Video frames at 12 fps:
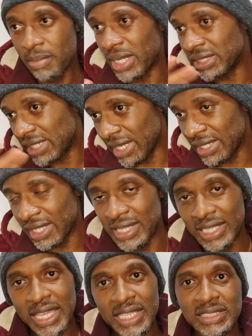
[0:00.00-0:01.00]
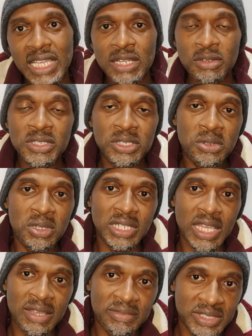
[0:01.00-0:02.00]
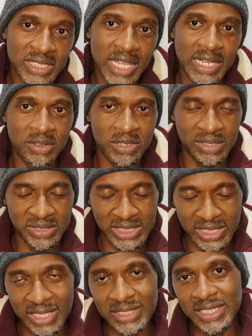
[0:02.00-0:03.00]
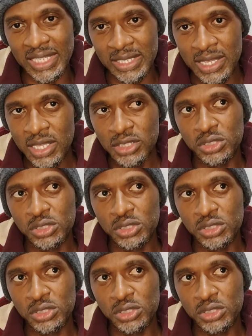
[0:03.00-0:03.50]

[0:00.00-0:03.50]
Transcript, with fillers: But yeah, in any case, I don't record every day. I record every second day.